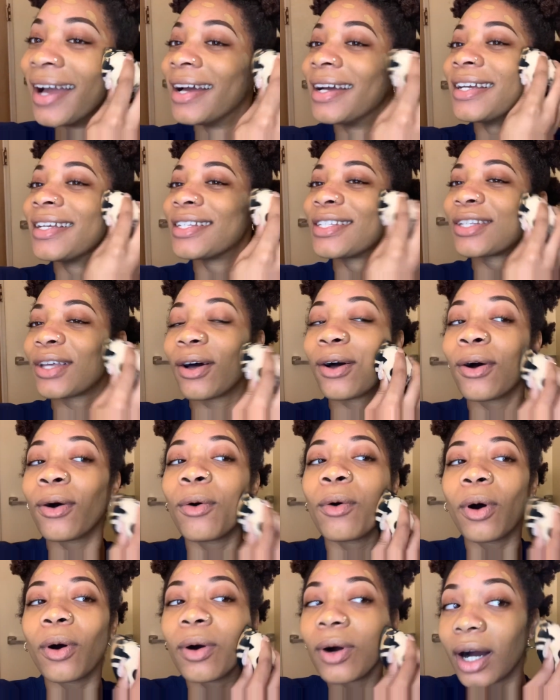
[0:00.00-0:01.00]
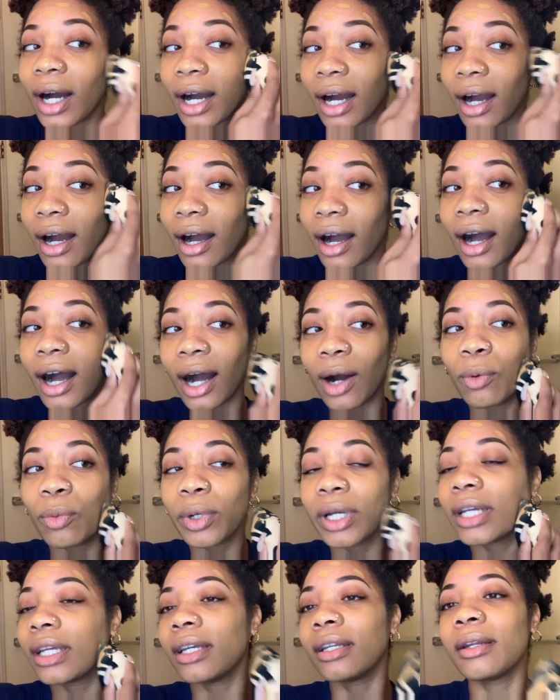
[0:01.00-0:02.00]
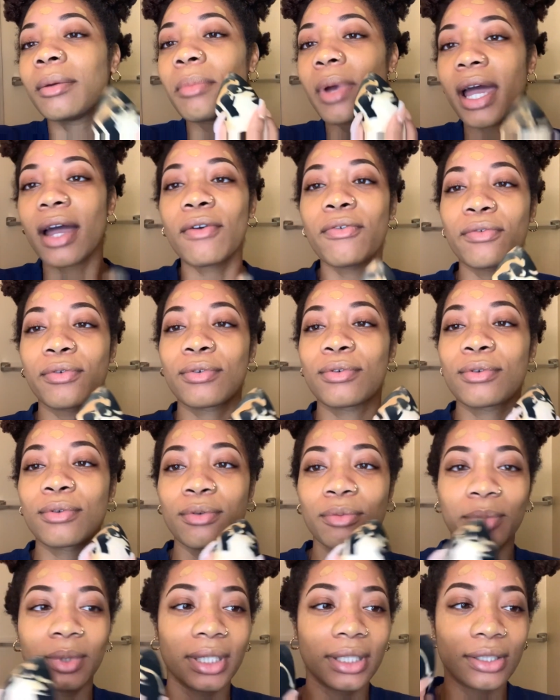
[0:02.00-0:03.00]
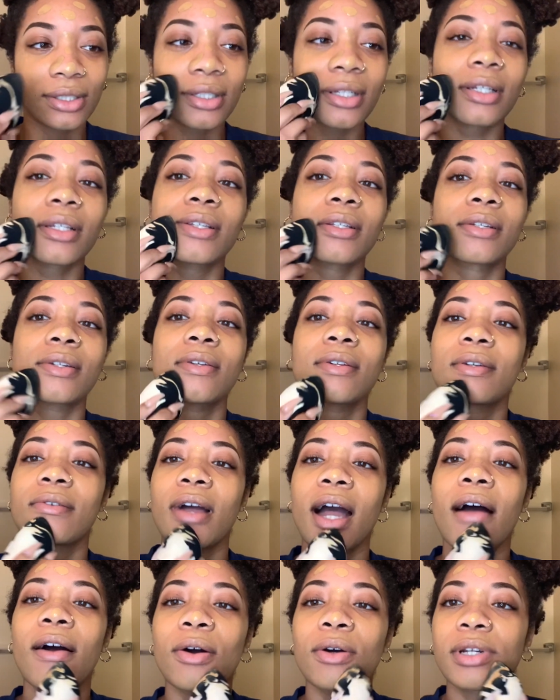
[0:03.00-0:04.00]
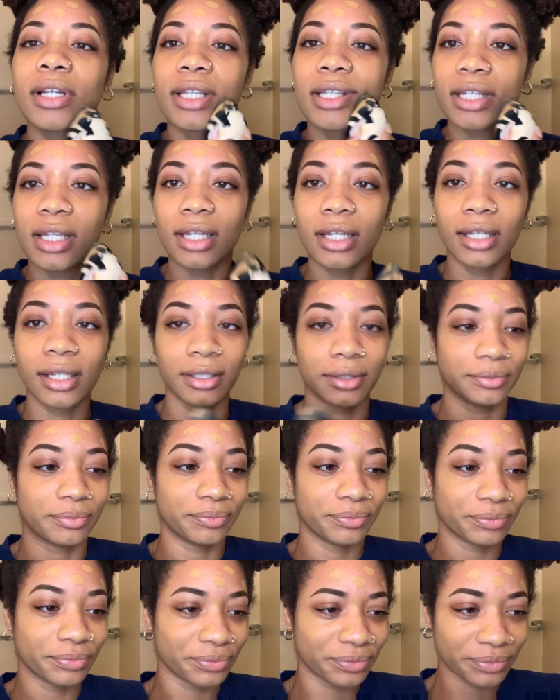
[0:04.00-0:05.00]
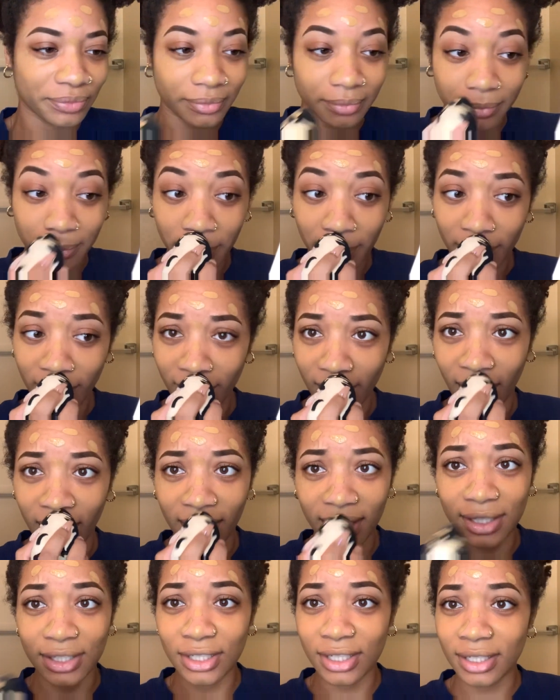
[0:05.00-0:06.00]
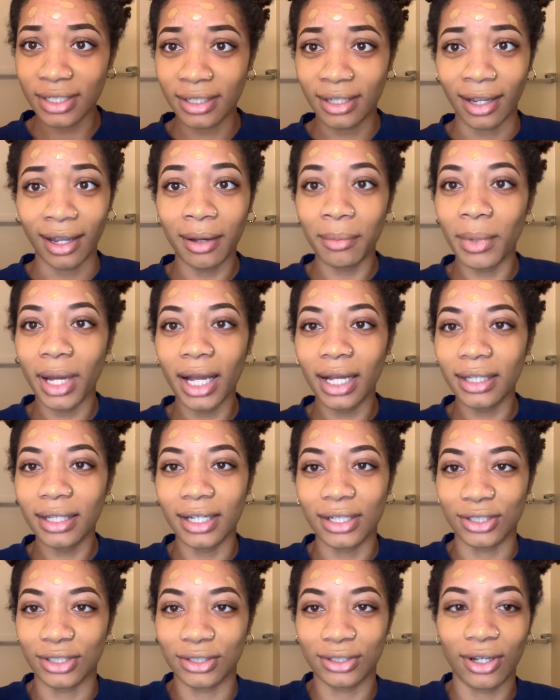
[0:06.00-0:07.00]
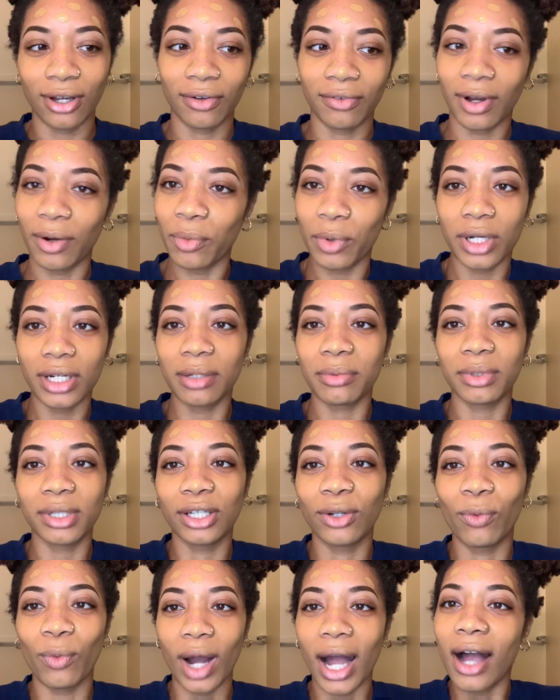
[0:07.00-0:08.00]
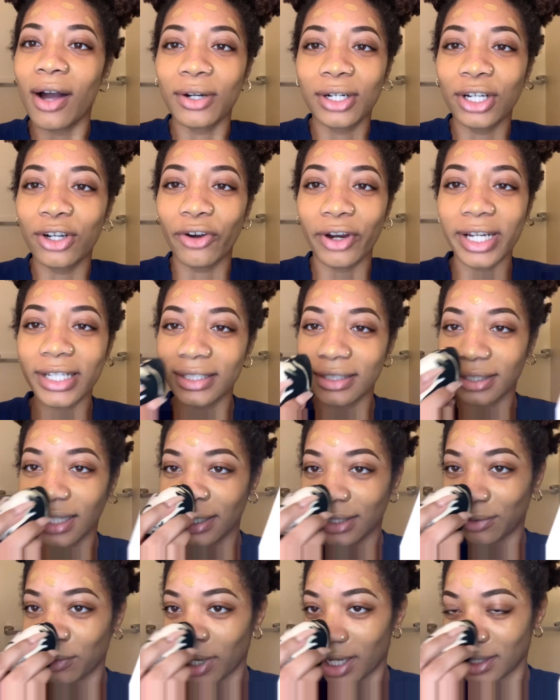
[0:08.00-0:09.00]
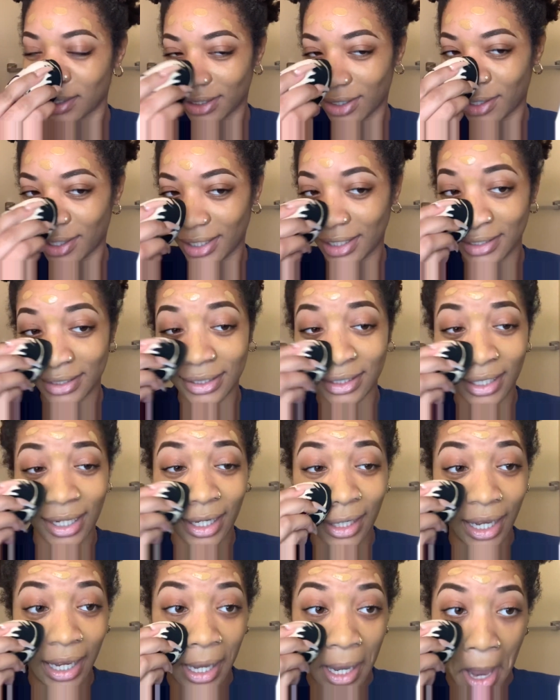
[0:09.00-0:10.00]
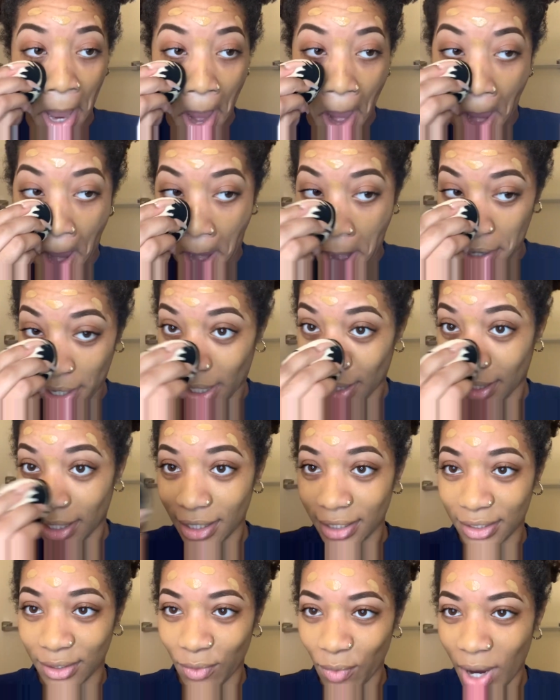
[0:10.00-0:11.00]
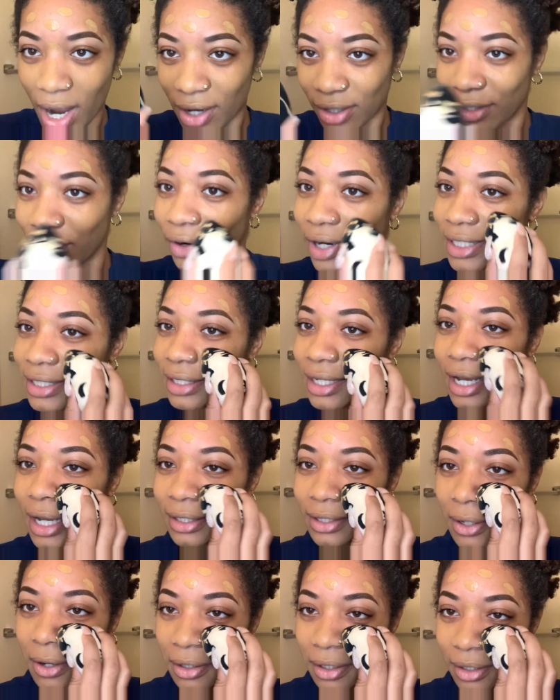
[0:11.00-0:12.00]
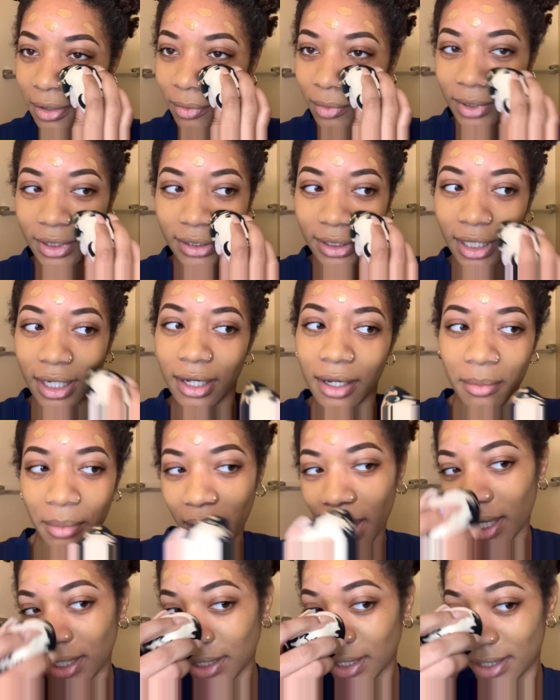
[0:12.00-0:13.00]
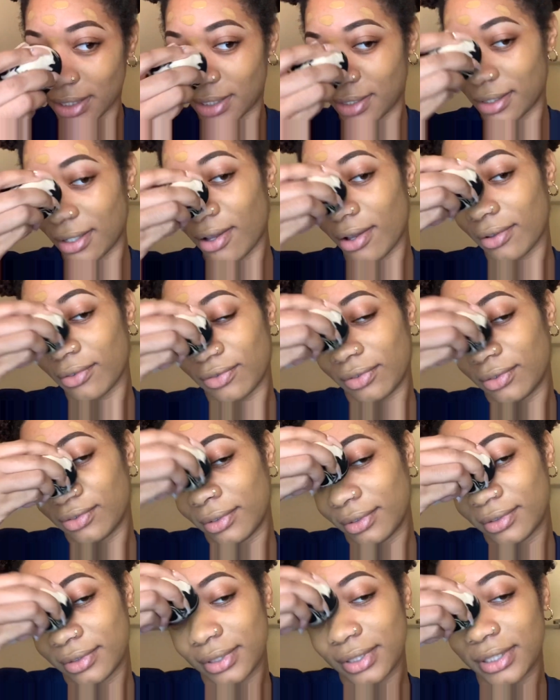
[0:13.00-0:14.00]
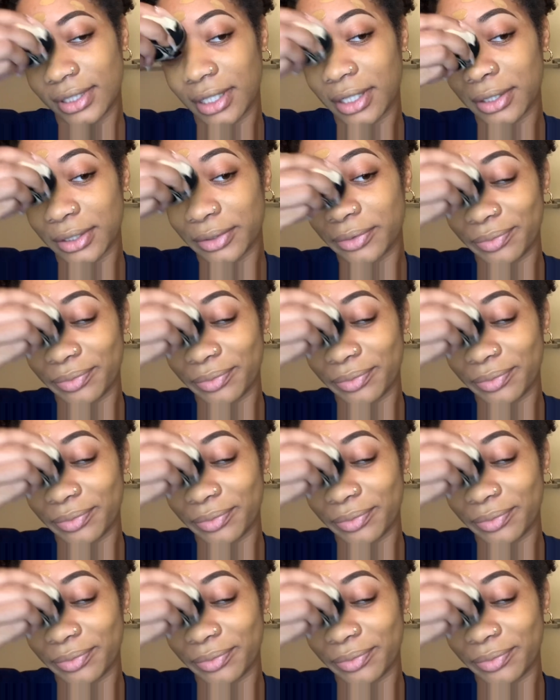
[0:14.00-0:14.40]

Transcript: So I went in the bathroom and just got on the sink and just cut my eyelashes off. I wanted to be wild and crazy like the rock stars. And I guess the wild and crazy that I thought of was to cut my eyelashes off. So